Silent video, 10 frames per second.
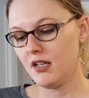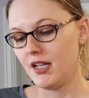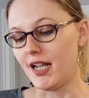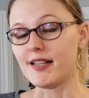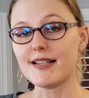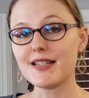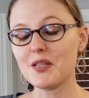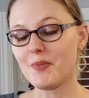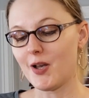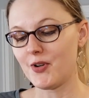And lastly, the
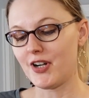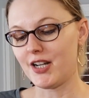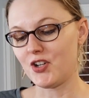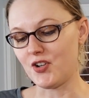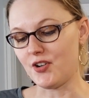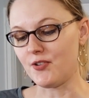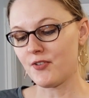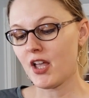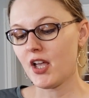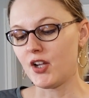Pomegranate Grove,
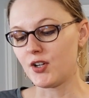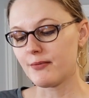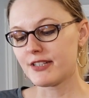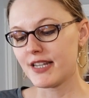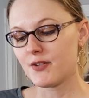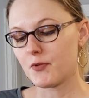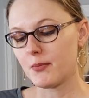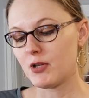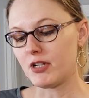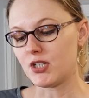an herbal tea to warm
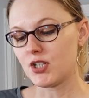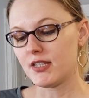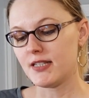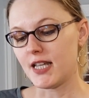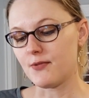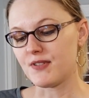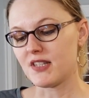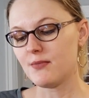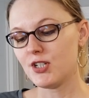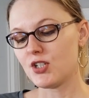you on a chilly day with cinnamon,